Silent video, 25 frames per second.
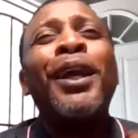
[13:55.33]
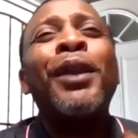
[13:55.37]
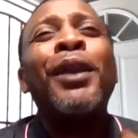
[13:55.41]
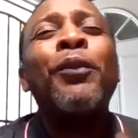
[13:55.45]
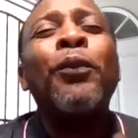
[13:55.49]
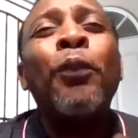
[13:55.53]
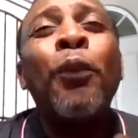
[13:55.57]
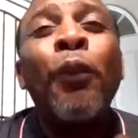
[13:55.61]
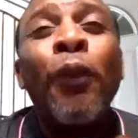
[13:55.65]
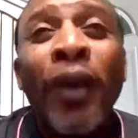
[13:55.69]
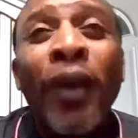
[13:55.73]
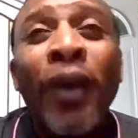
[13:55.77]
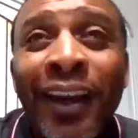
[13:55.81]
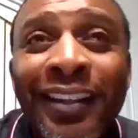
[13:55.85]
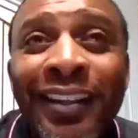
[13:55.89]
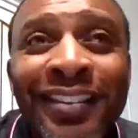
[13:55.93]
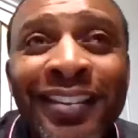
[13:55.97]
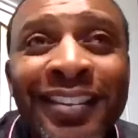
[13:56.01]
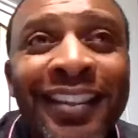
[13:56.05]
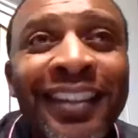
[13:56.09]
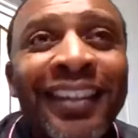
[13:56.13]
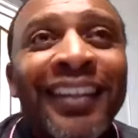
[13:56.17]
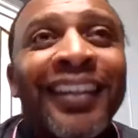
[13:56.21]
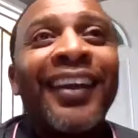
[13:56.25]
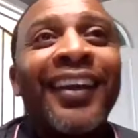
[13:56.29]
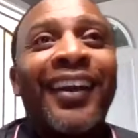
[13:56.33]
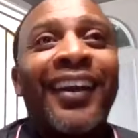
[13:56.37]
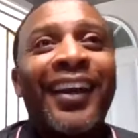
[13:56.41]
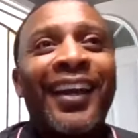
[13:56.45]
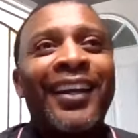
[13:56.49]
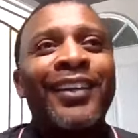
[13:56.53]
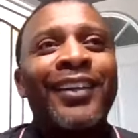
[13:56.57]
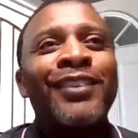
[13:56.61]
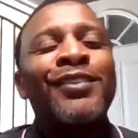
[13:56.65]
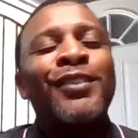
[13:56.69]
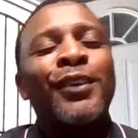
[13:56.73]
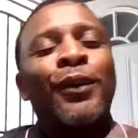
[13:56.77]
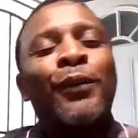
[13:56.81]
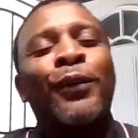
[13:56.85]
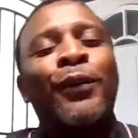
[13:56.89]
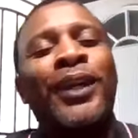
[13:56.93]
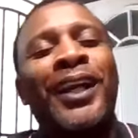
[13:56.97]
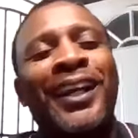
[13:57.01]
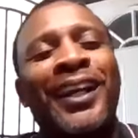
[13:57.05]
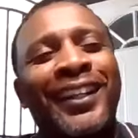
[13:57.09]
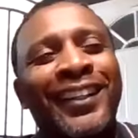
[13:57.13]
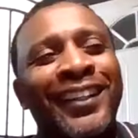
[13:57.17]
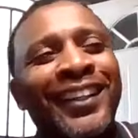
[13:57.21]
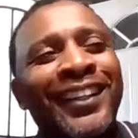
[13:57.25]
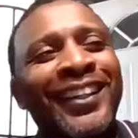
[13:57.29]
I'm like, what? And
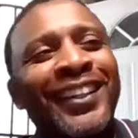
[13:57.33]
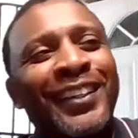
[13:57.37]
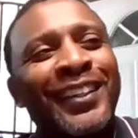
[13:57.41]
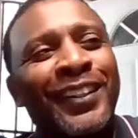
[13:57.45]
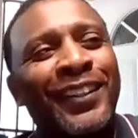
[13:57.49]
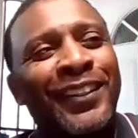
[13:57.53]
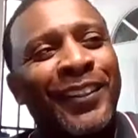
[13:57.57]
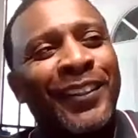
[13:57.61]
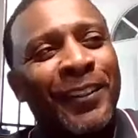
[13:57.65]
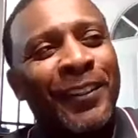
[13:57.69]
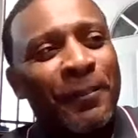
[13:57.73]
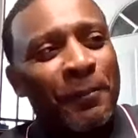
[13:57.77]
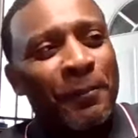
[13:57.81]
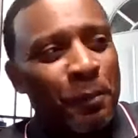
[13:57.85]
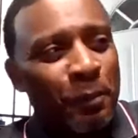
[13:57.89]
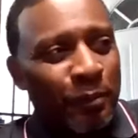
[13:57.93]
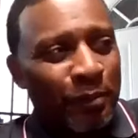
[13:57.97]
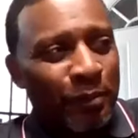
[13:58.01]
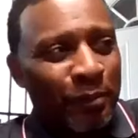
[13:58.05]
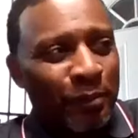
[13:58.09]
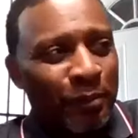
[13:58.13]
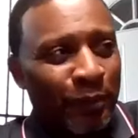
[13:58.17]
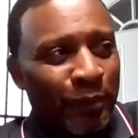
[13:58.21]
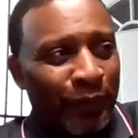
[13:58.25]
so when I look at the